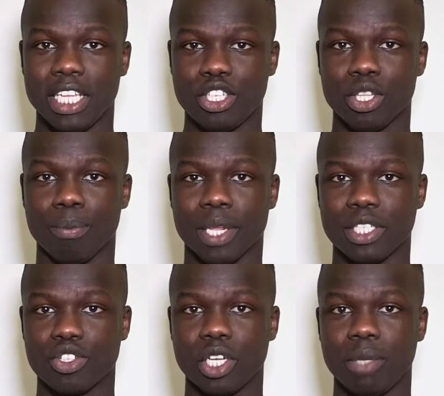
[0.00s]
into the
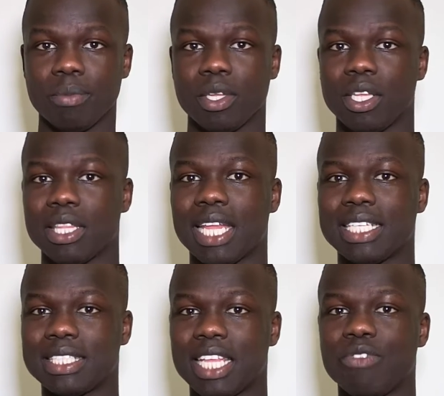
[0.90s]
bloodstream
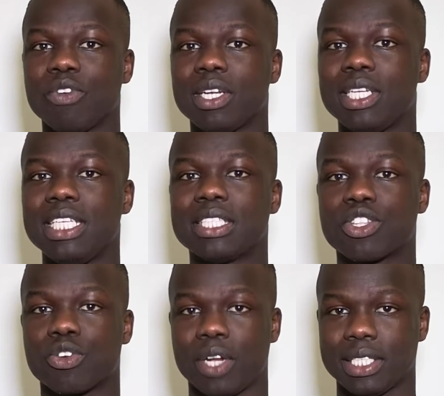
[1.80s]
that is then
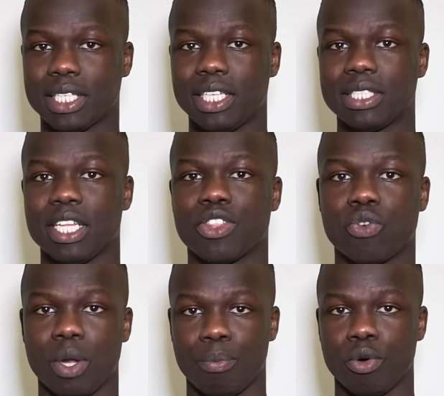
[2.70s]
released through our skins and
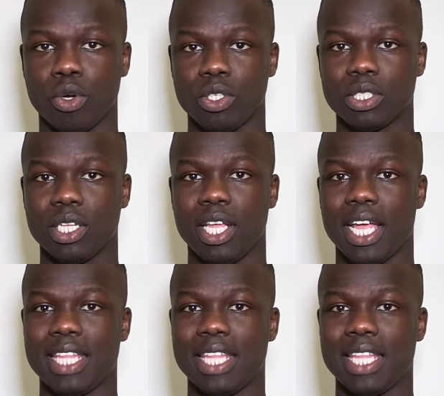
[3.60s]
through our pores.